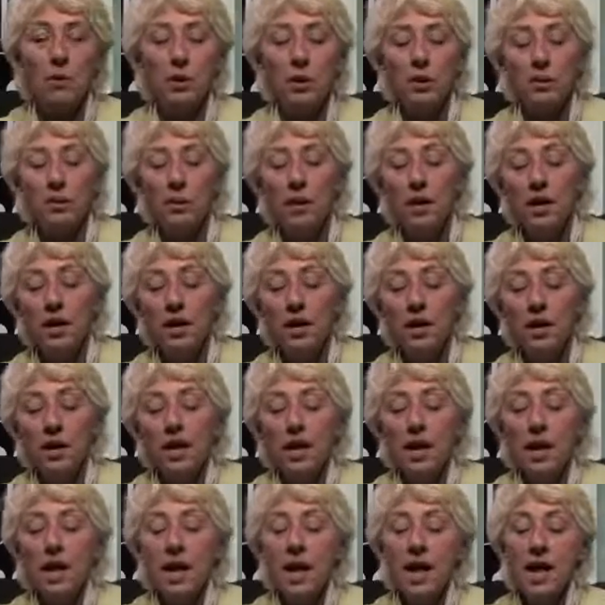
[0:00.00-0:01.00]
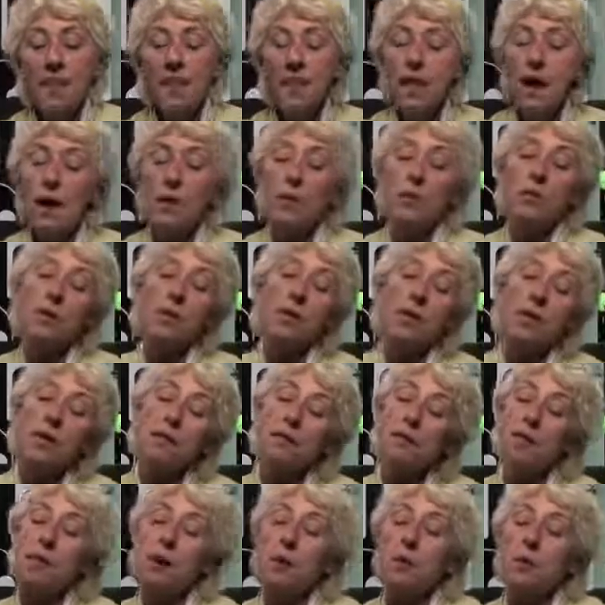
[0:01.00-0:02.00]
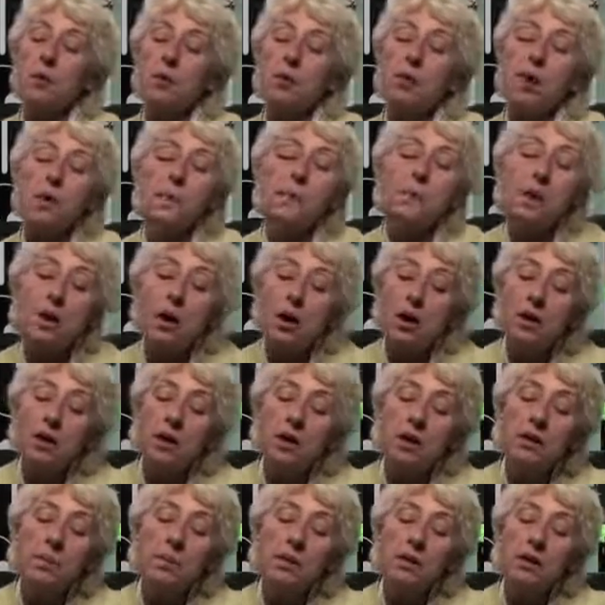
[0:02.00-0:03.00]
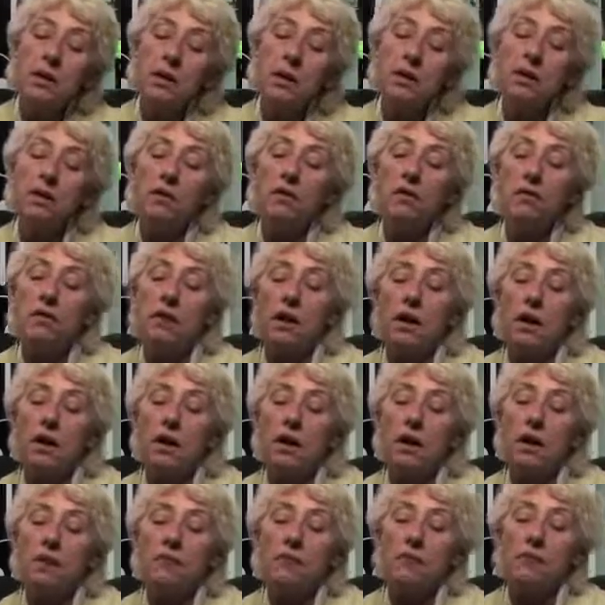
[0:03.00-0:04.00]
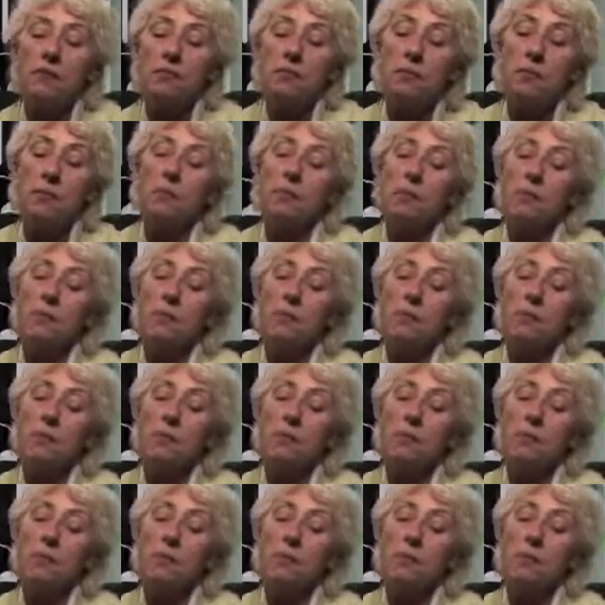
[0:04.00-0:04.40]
really would. And that was, I think, primarily because of